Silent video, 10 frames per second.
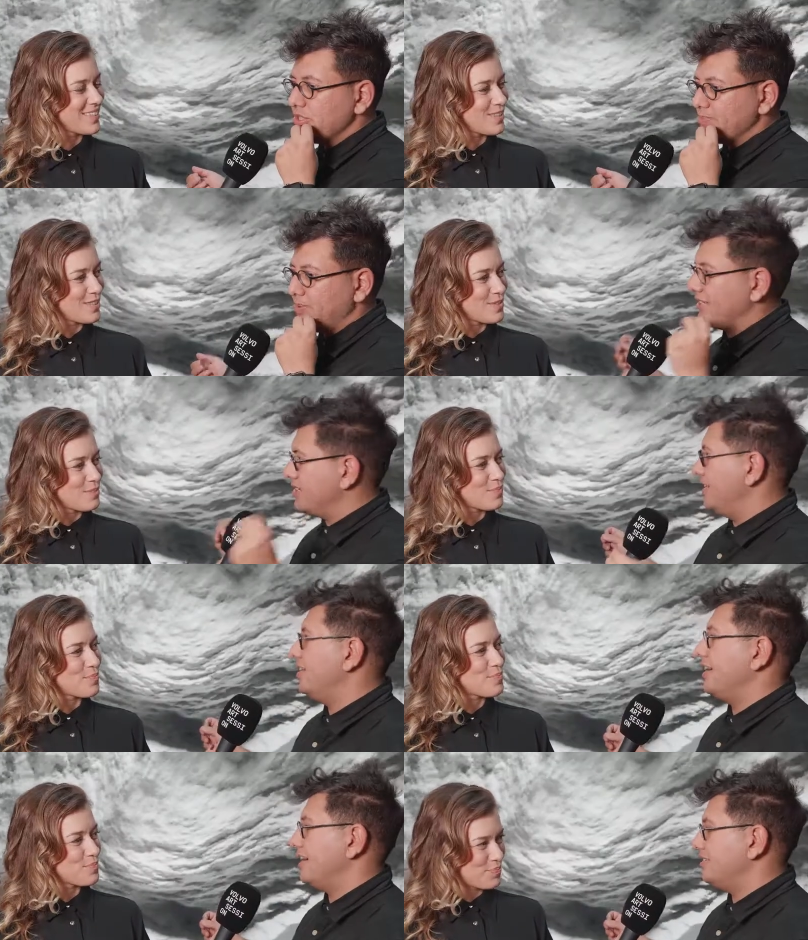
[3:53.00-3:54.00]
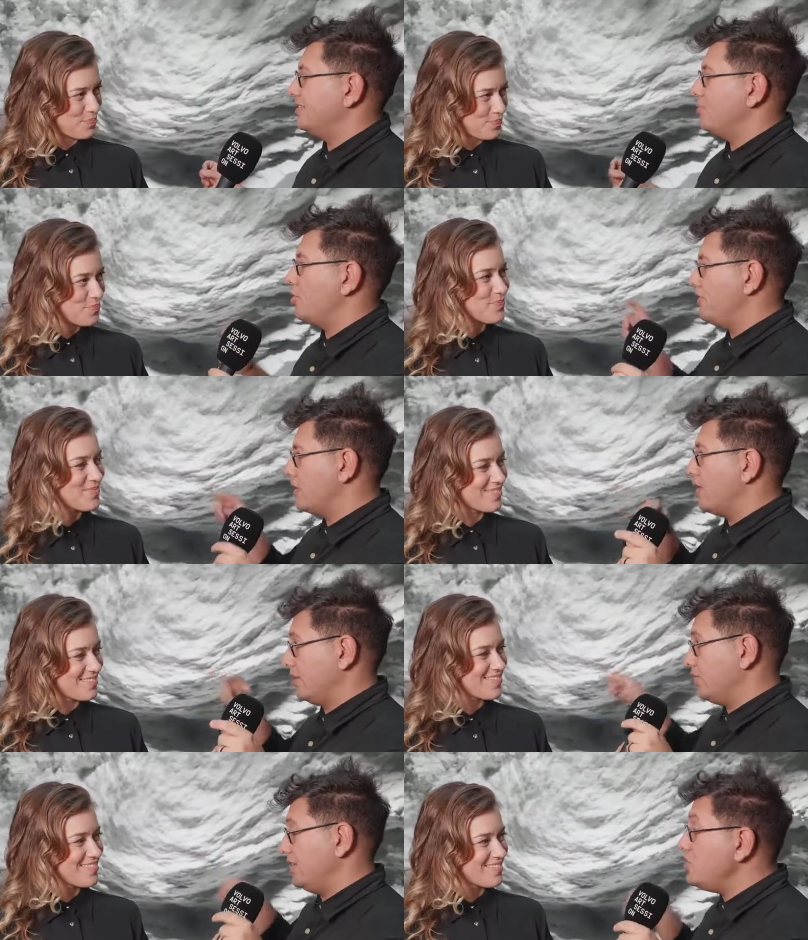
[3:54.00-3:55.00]
Speaker 1: So it's pretty clear that the more we
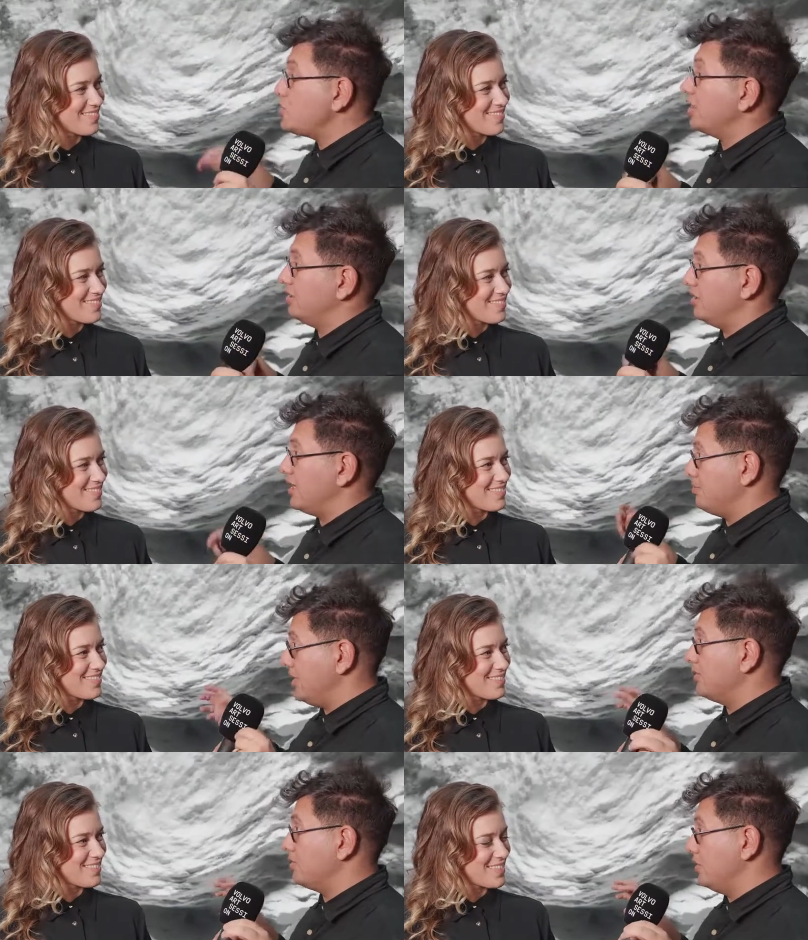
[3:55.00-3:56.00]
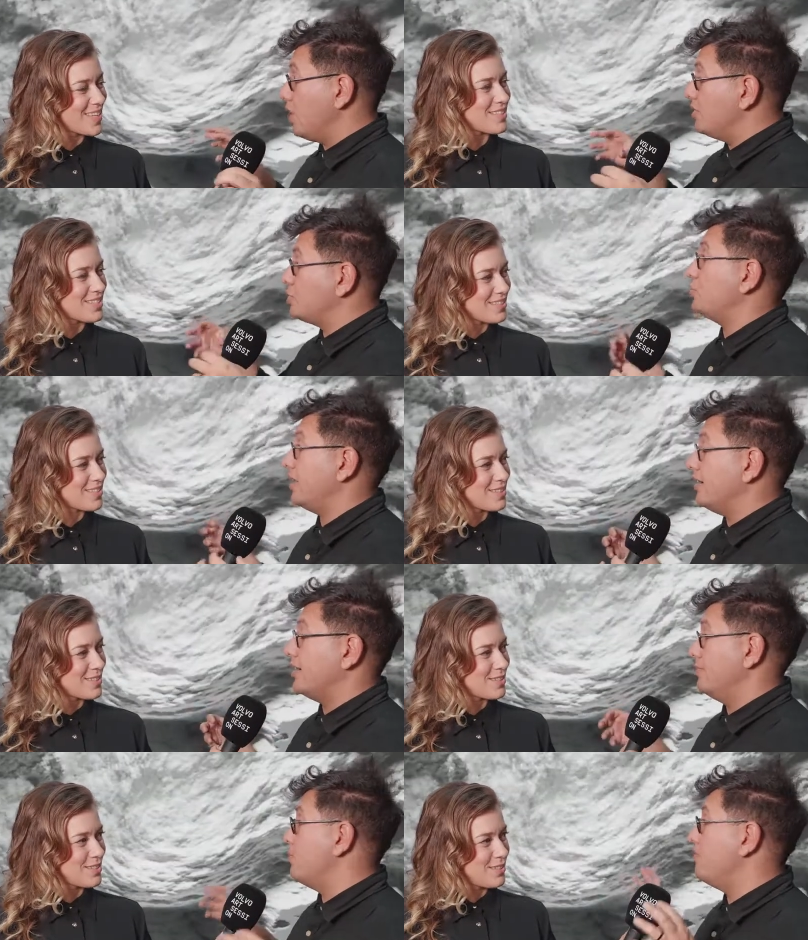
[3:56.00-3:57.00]
connect to each other and bring knowledge
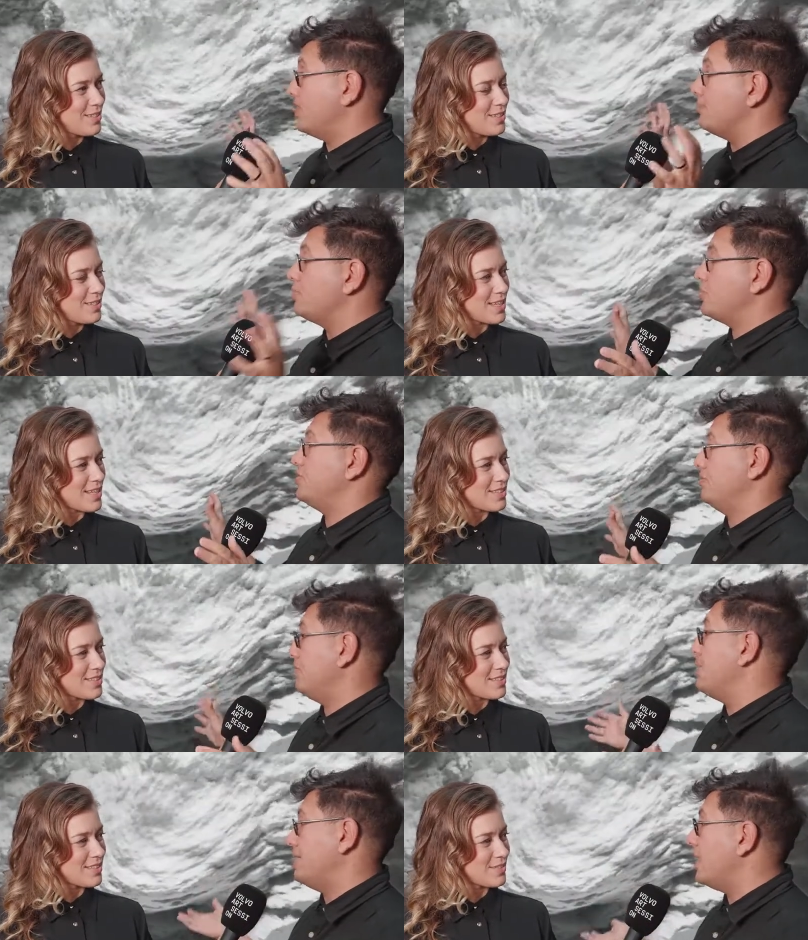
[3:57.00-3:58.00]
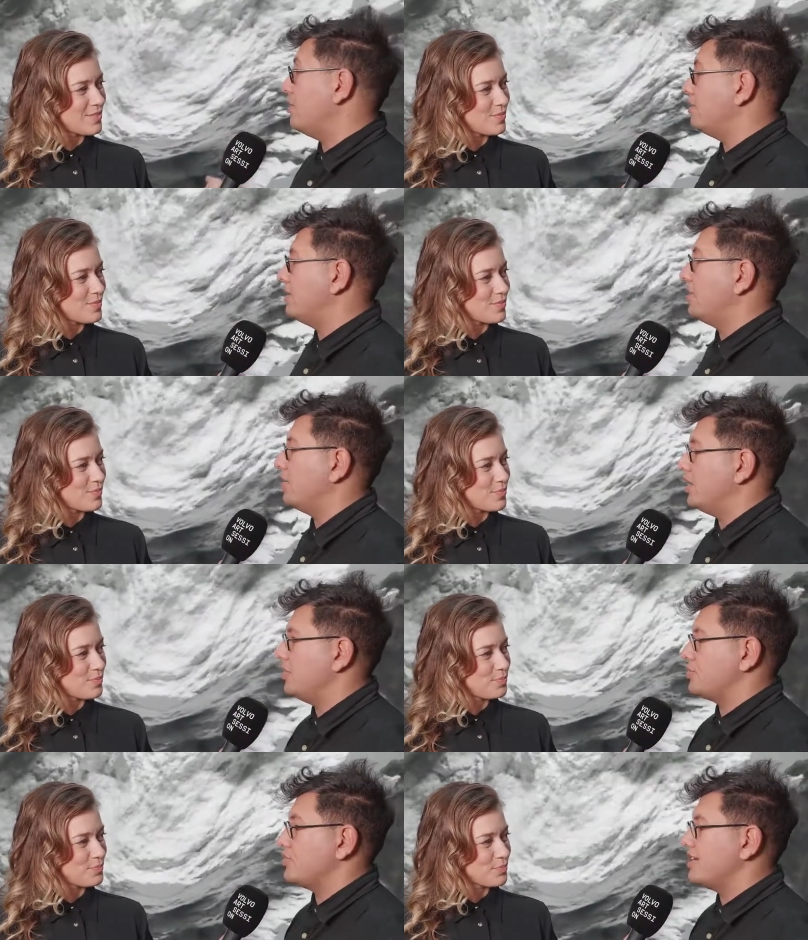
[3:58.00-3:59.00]
together, the more we can push the, I mean, our, our,
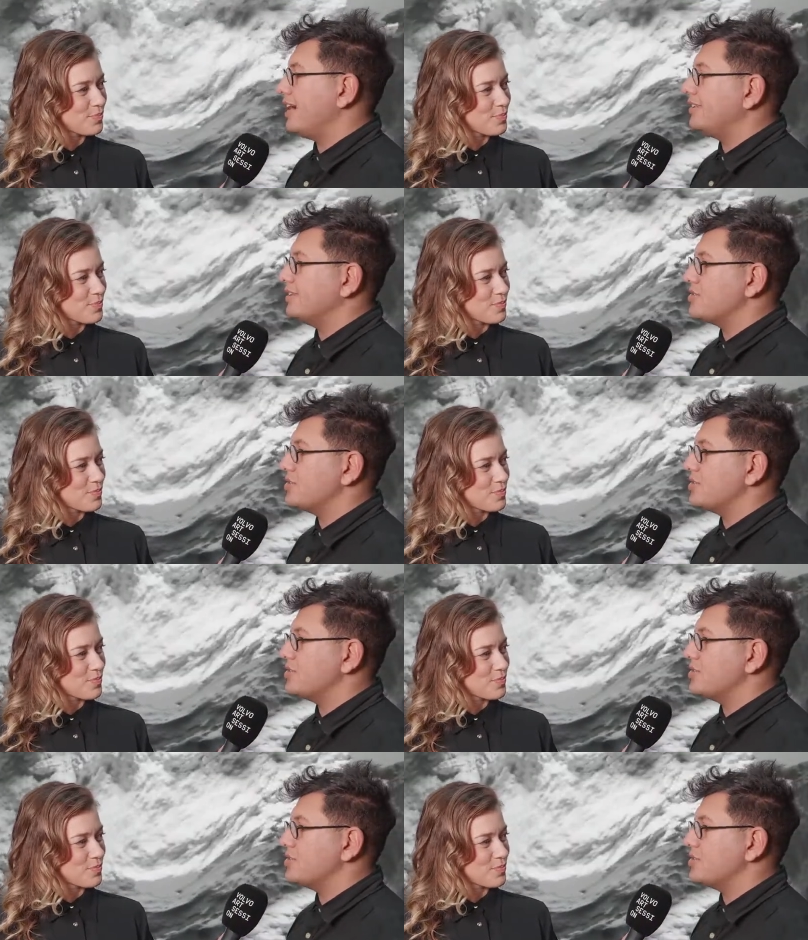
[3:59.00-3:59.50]
our society.